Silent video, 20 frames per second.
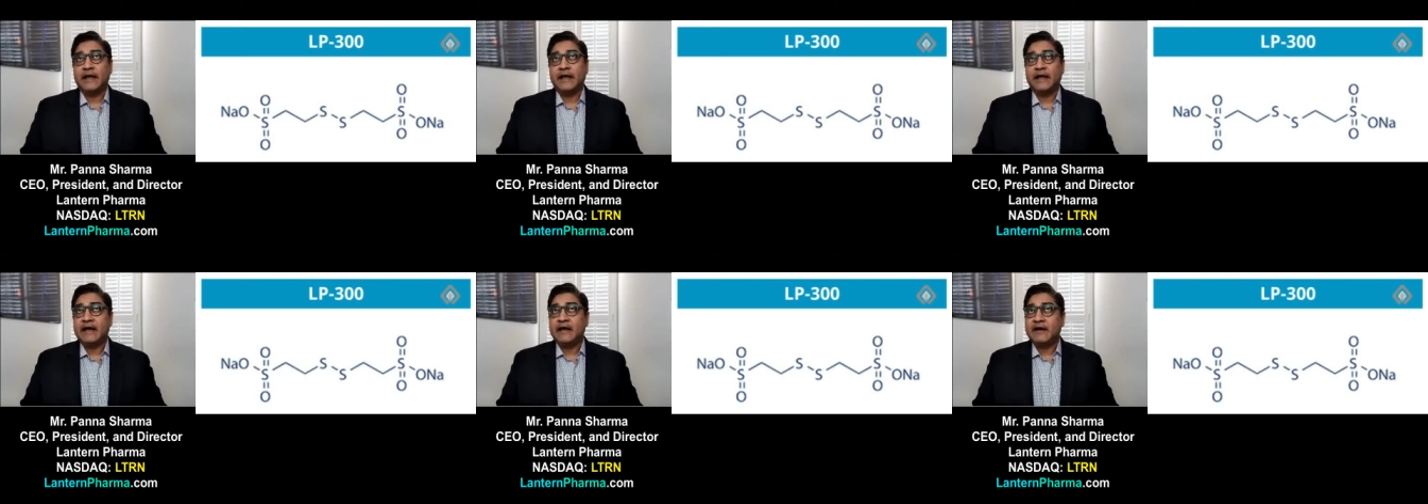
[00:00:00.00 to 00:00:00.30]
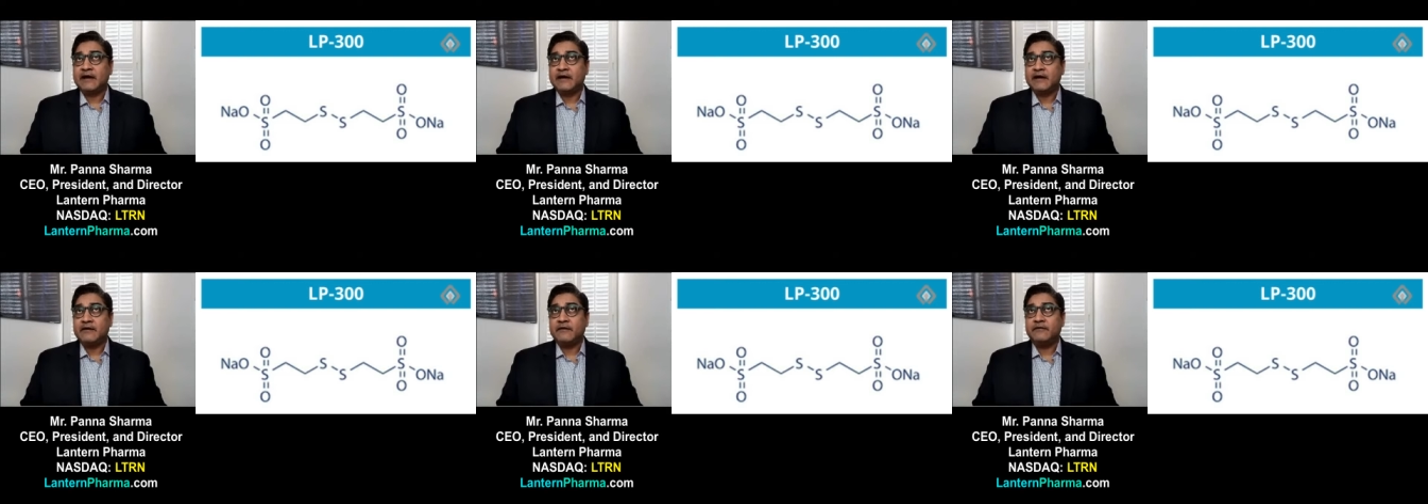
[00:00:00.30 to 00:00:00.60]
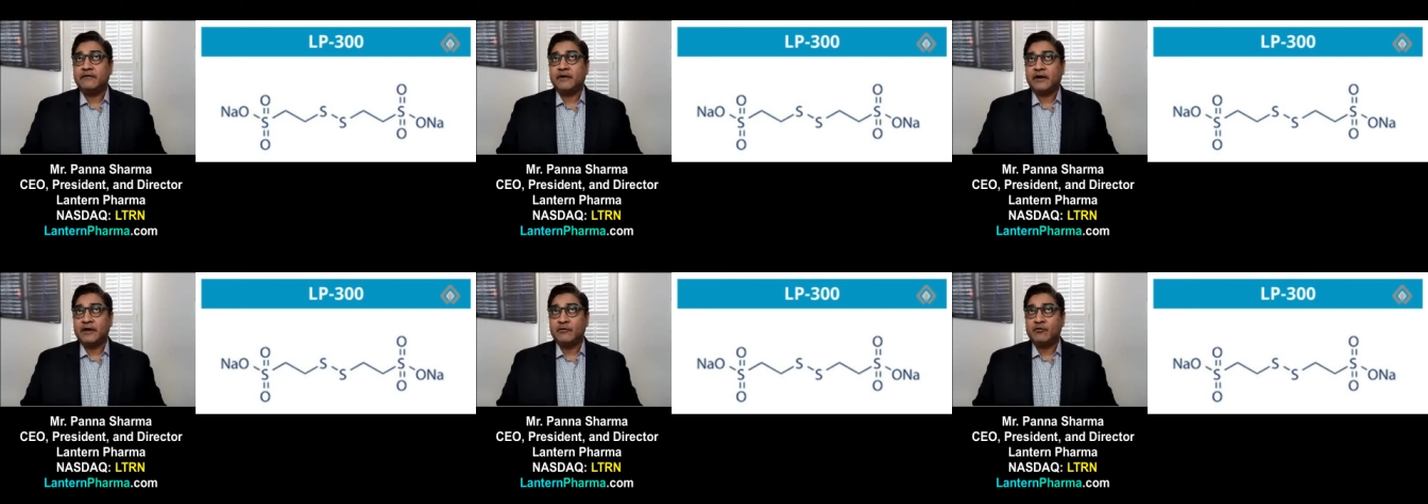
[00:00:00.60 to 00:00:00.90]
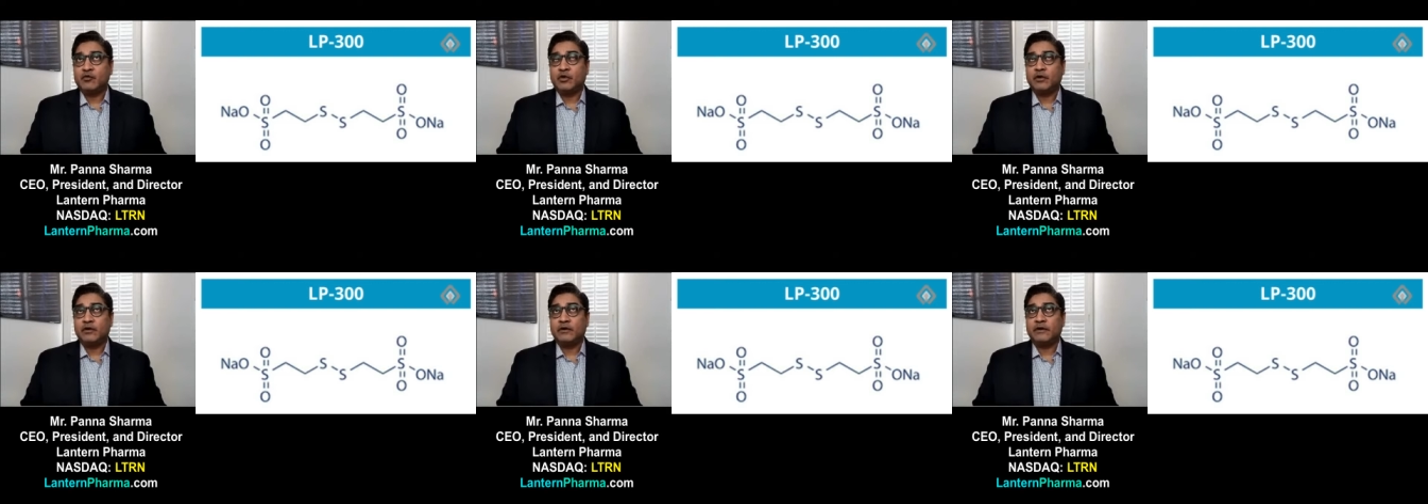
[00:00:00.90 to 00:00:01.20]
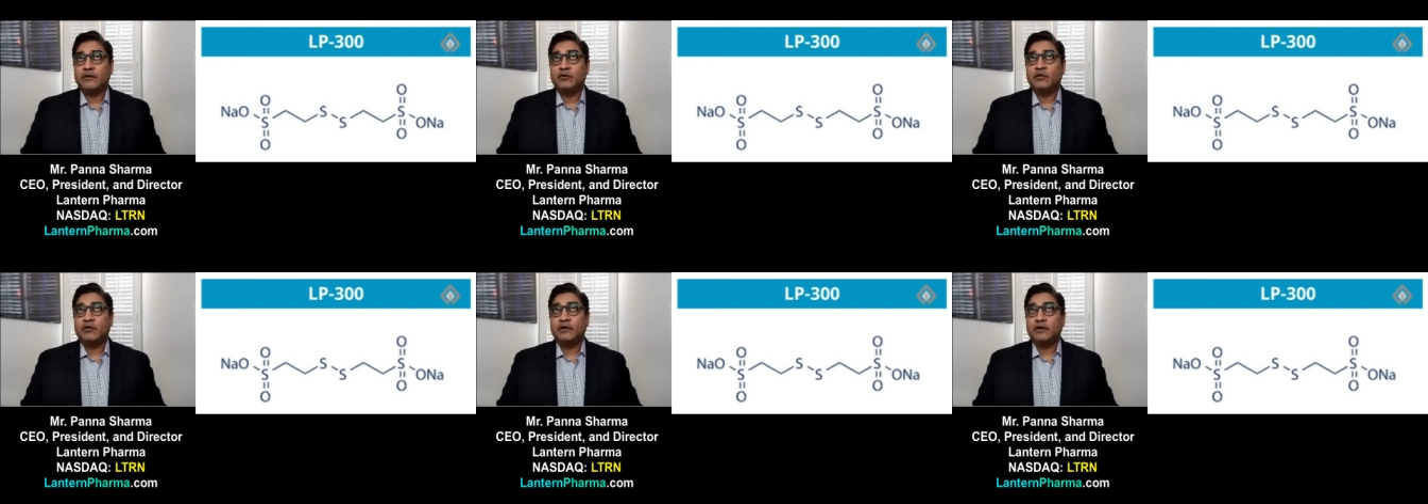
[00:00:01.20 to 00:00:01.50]
and very
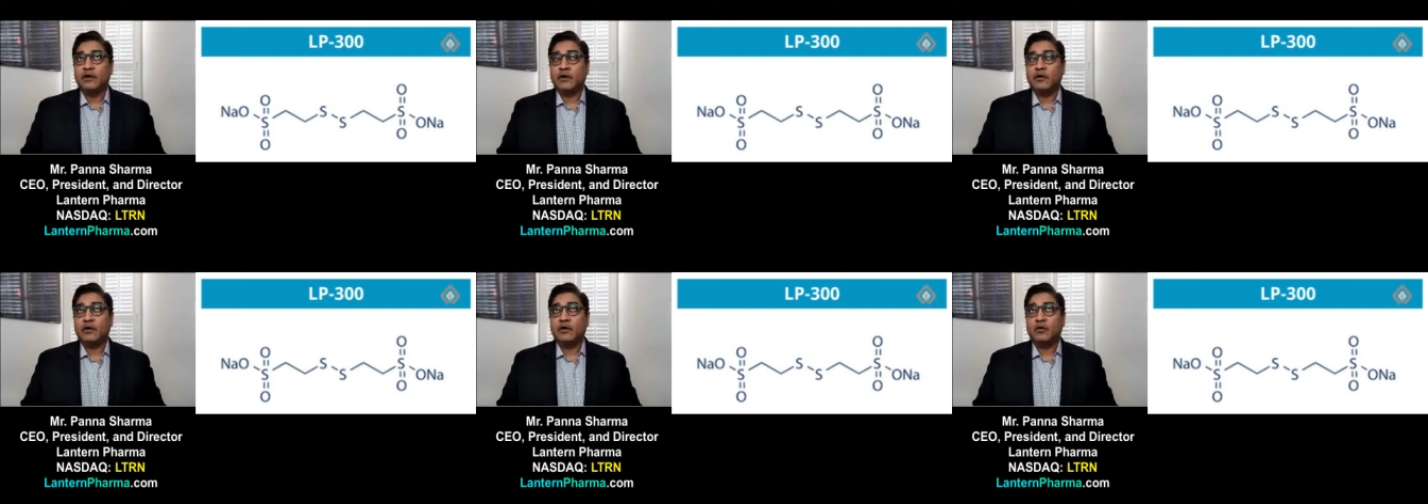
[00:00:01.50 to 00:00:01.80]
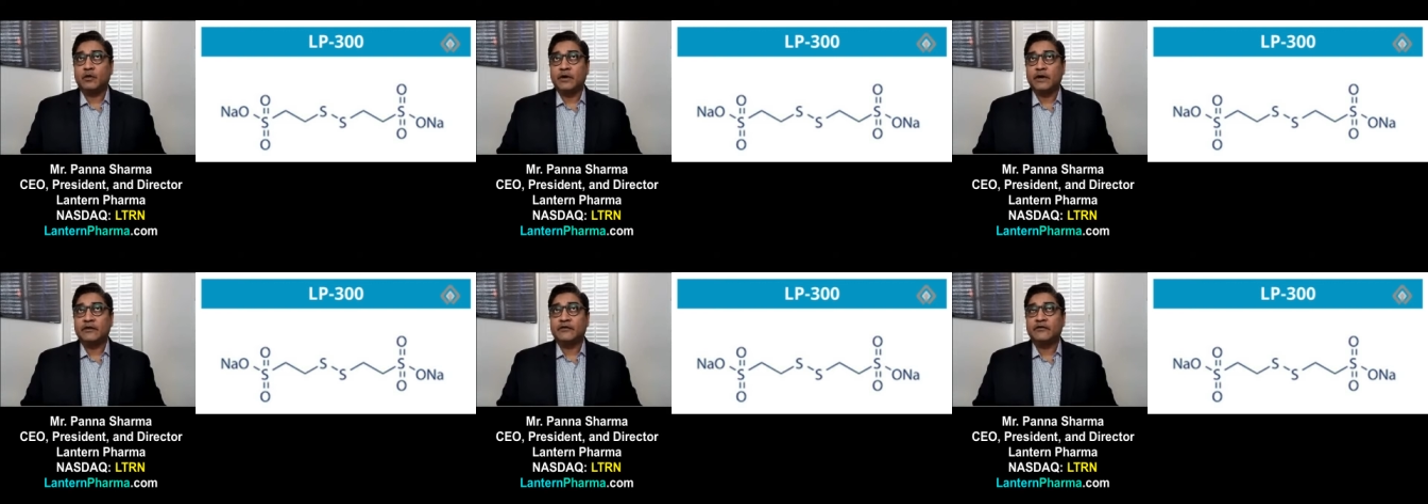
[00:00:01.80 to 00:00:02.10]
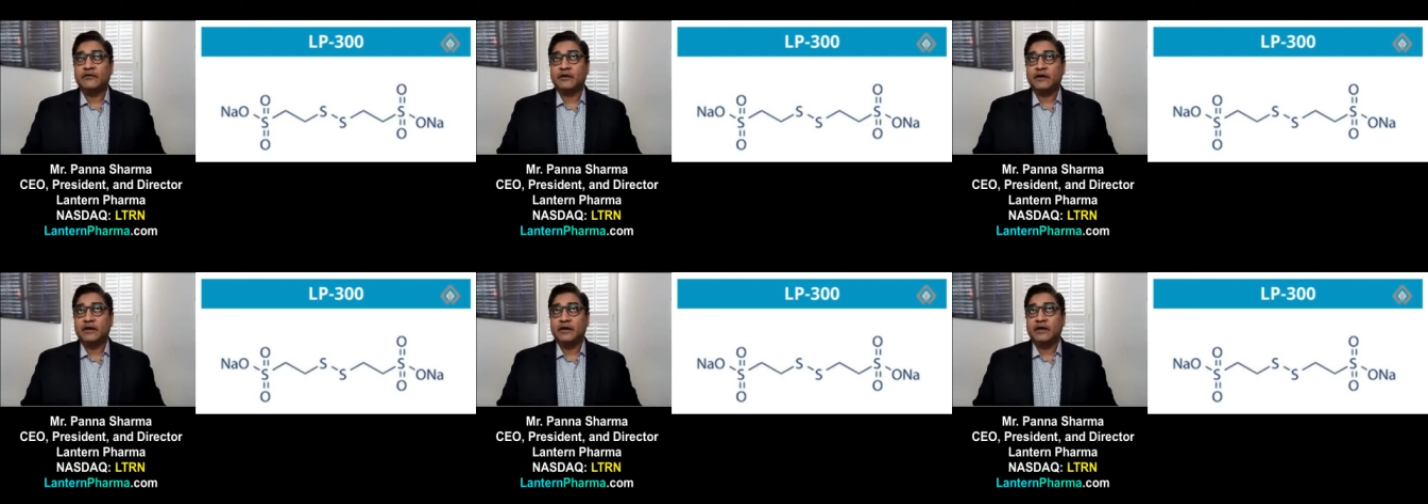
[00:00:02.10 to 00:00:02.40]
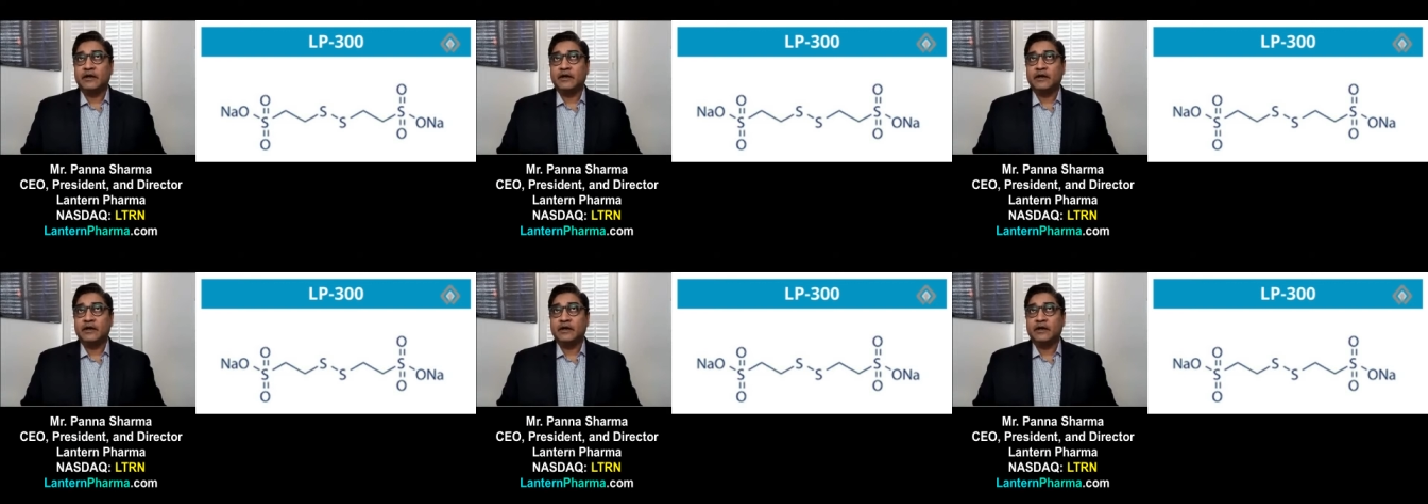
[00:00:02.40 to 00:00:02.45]
importantly with lower risk.